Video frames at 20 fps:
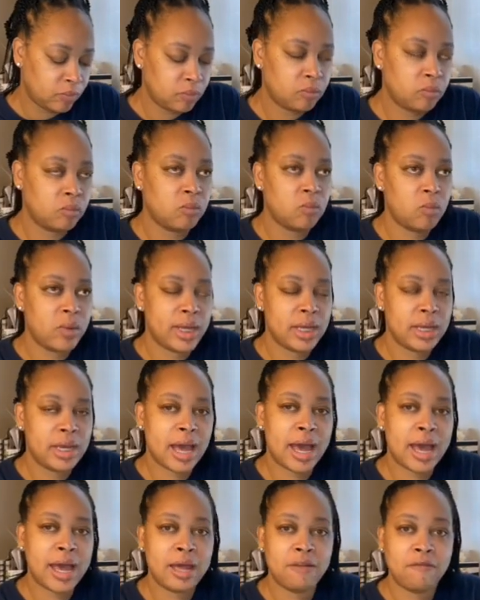when
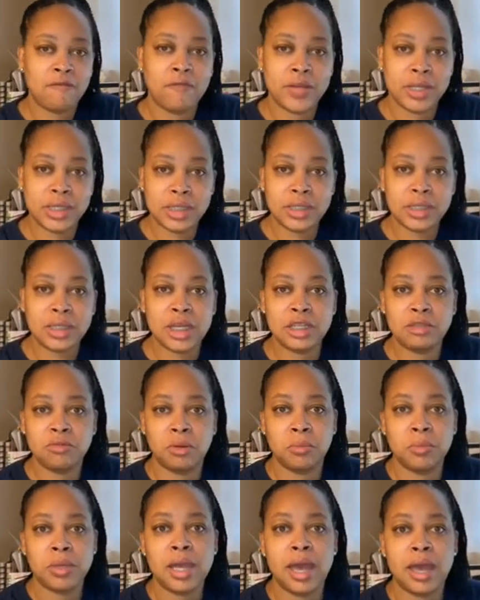God visits us, when
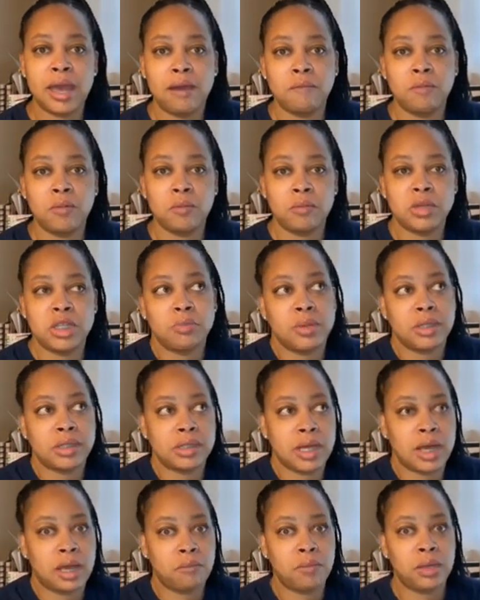we spend
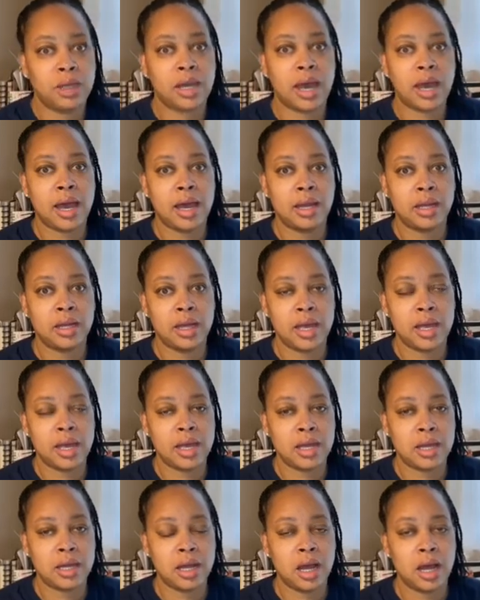time with God,
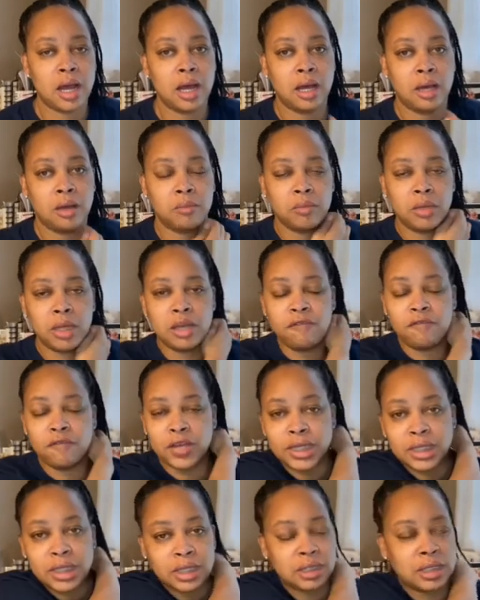and he
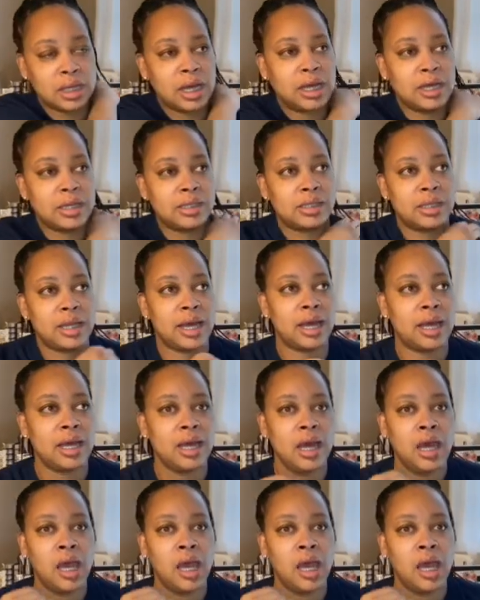visits us, that